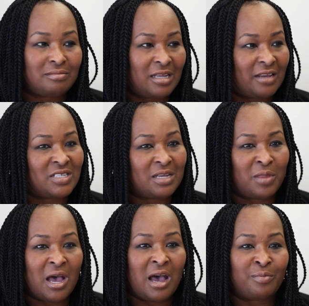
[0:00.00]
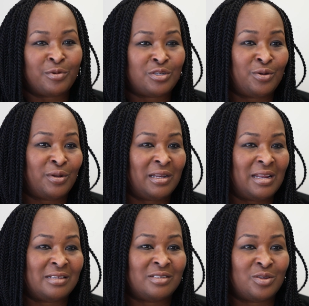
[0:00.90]
gives him the
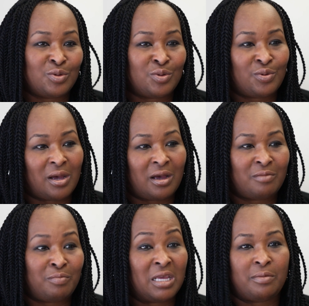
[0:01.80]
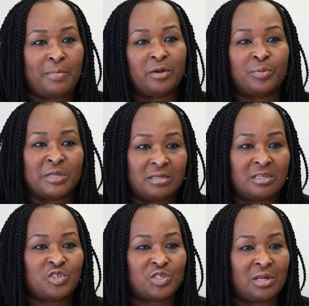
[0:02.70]
opportunity to be in a better
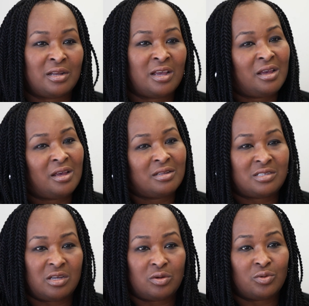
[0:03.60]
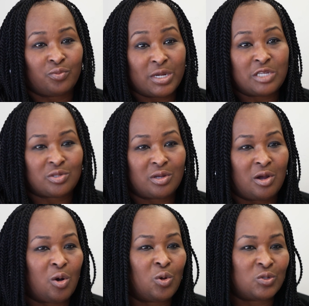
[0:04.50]
position to reach the
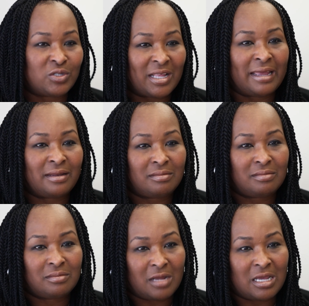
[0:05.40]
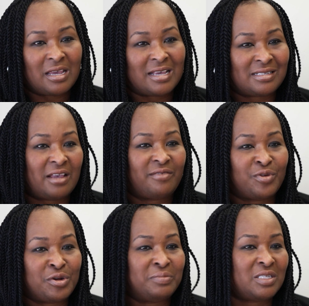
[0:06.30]
goals that he has set
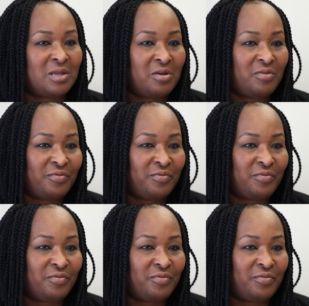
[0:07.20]
for himself.